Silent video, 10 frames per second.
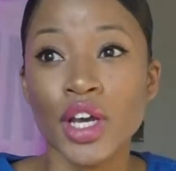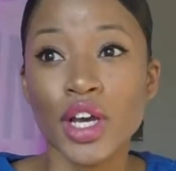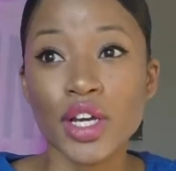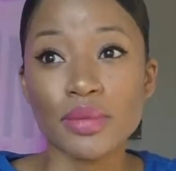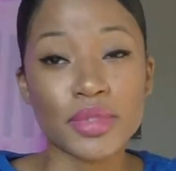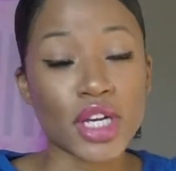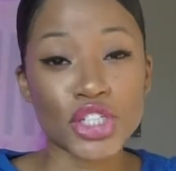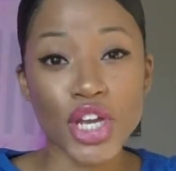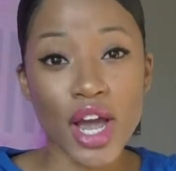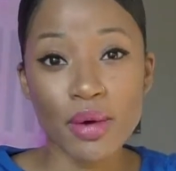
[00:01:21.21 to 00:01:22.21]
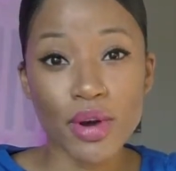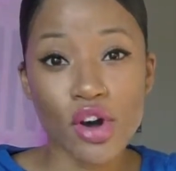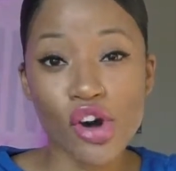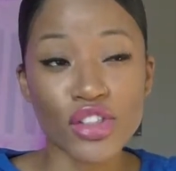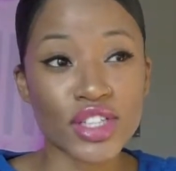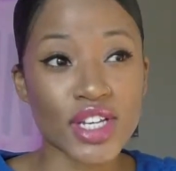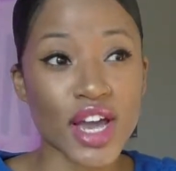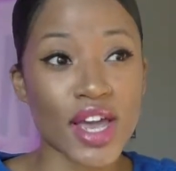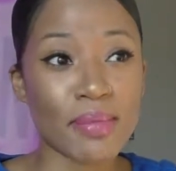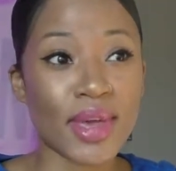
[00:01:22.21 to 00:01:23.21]
Tachikawa all the
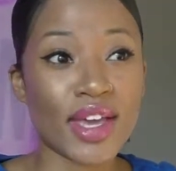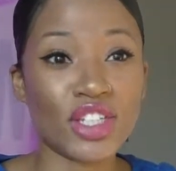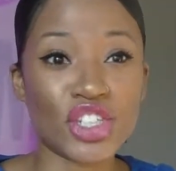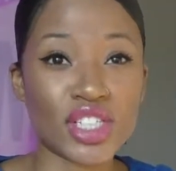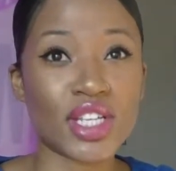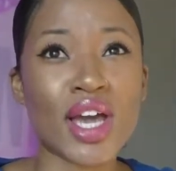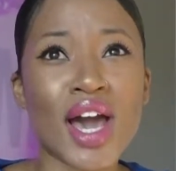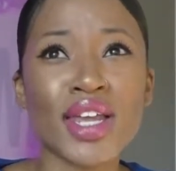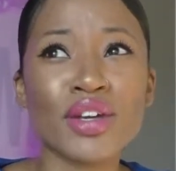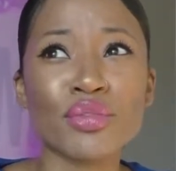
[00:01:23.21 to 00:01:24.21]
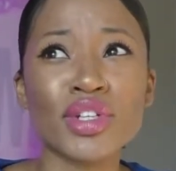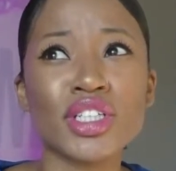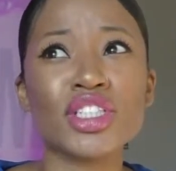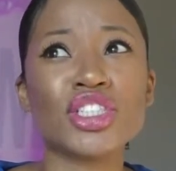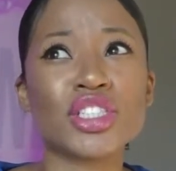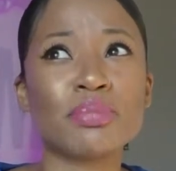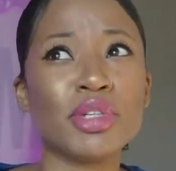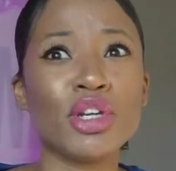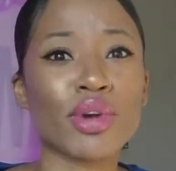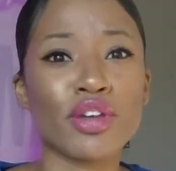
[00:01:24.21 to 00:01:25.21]
time and just kind of really just
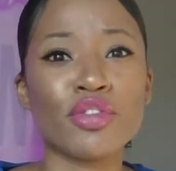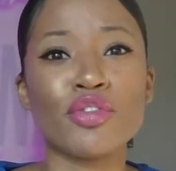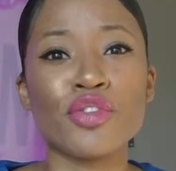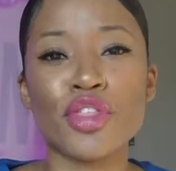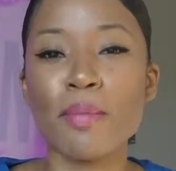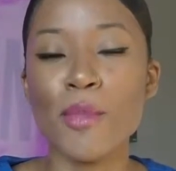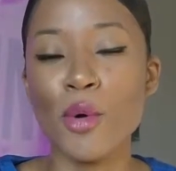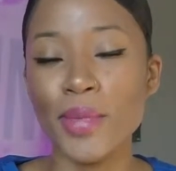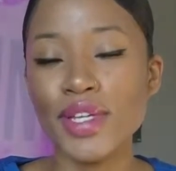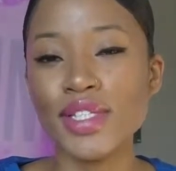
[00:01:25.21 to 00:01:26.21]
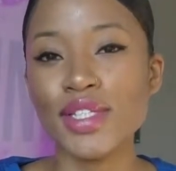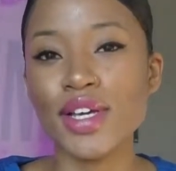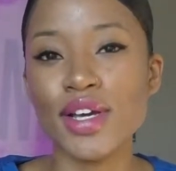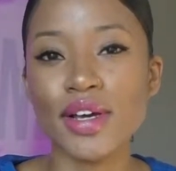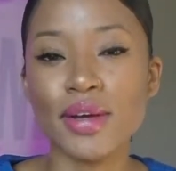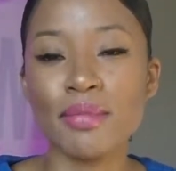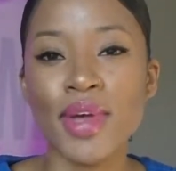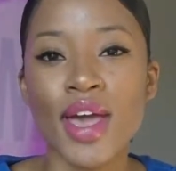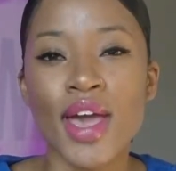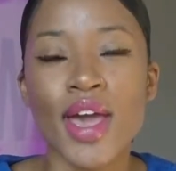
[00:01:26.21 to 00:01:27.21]
be grateful for the moment. And
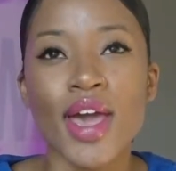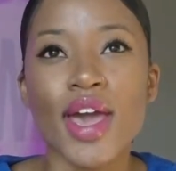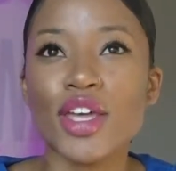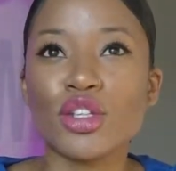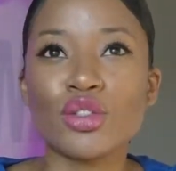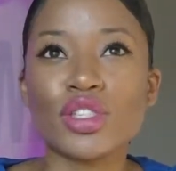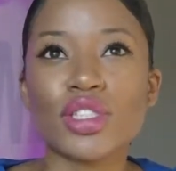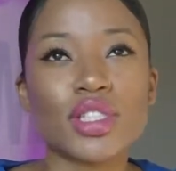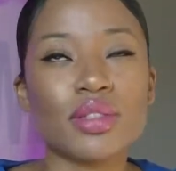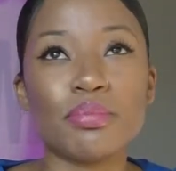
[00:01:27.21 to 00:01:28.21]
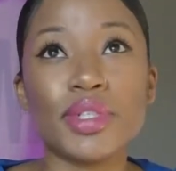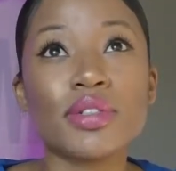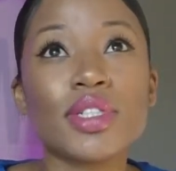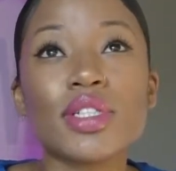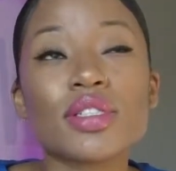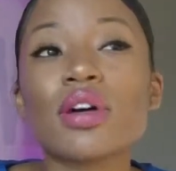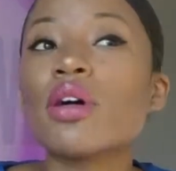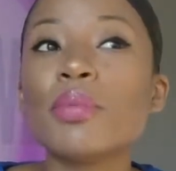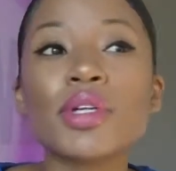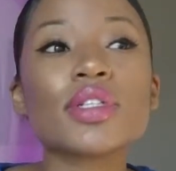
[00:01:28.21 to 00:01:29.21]
you just see buildings,
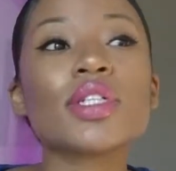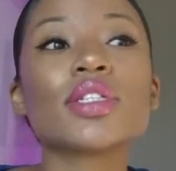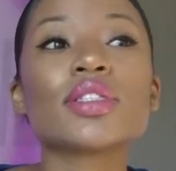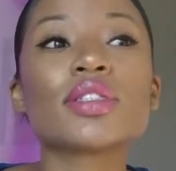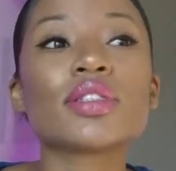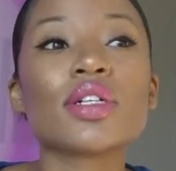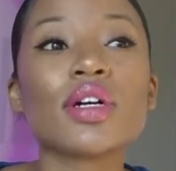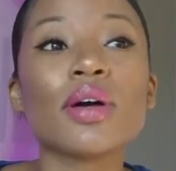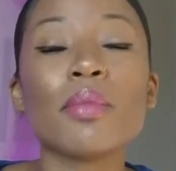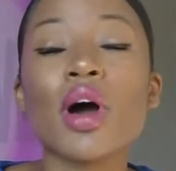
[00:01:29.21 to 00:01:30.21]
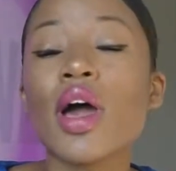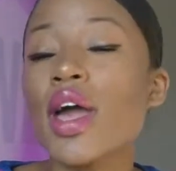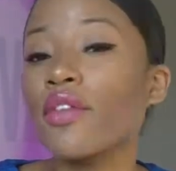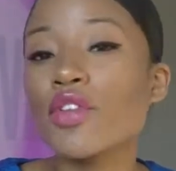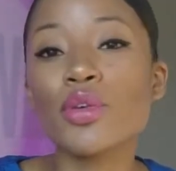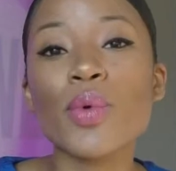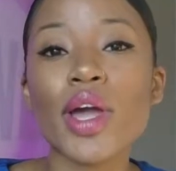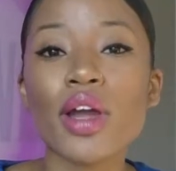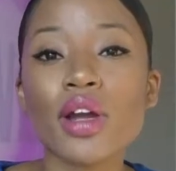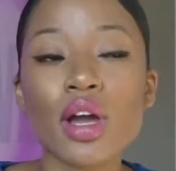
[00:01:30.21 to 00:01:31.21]
tall buildings,
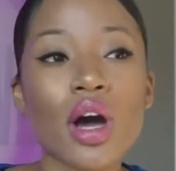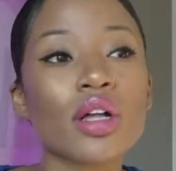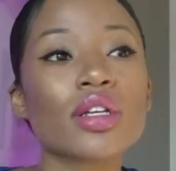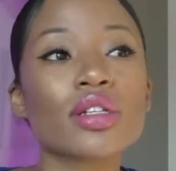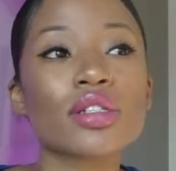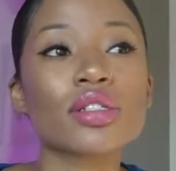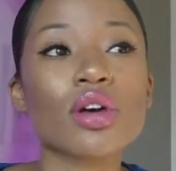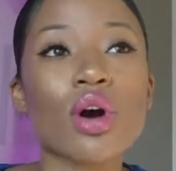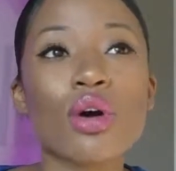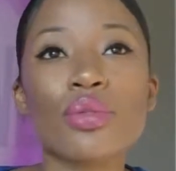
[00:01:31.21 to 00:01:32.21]
everywhere, colors all